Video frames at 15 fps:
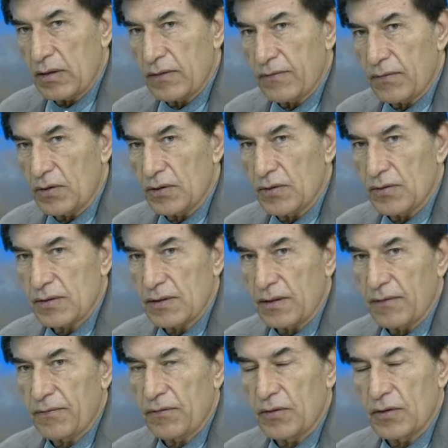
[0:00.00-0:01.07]
for yourself
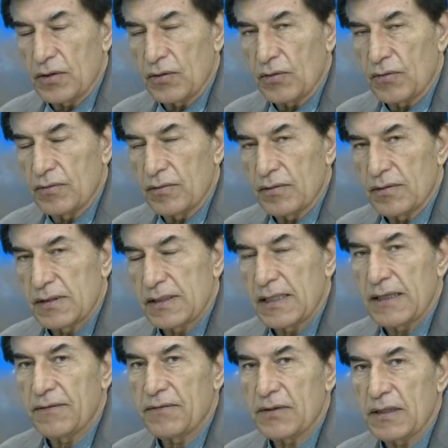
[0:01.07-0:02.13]
for your own
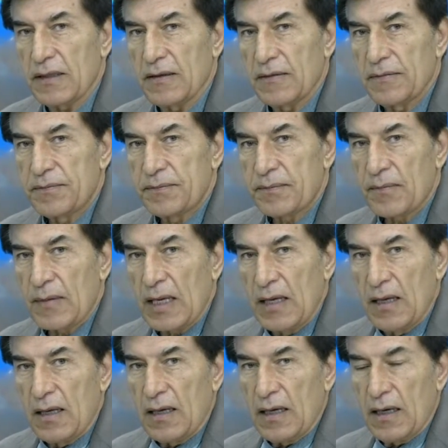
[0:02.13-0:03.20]
safety
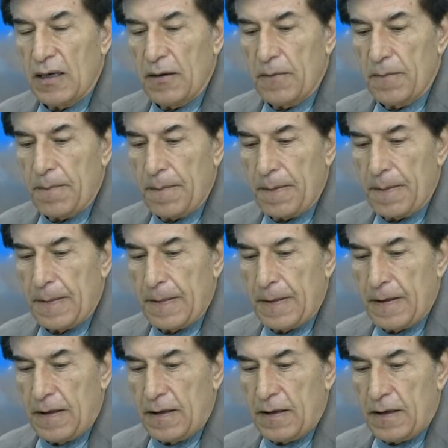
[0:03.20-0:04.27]
um,
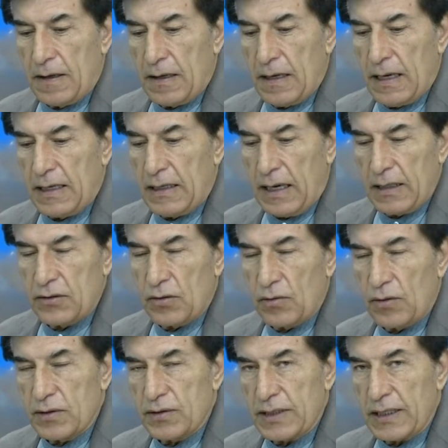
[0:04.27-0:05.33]
and I don't
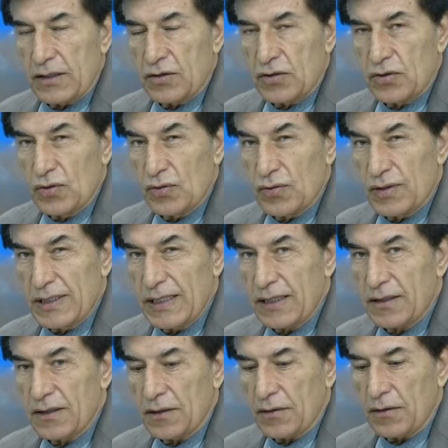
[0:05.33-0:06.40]
want to get too
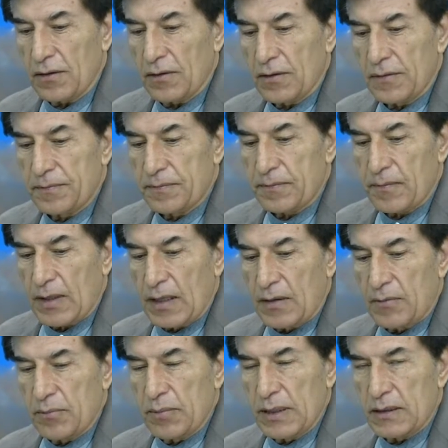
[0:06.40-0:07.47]
technical,
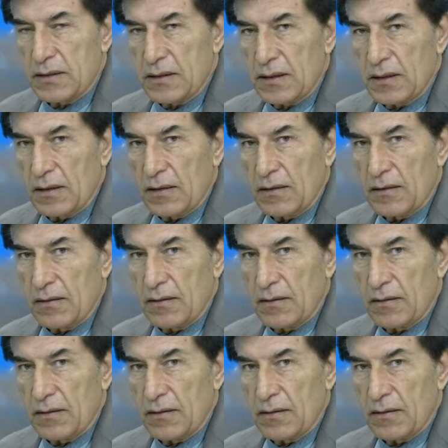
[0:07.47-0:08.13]
but uh,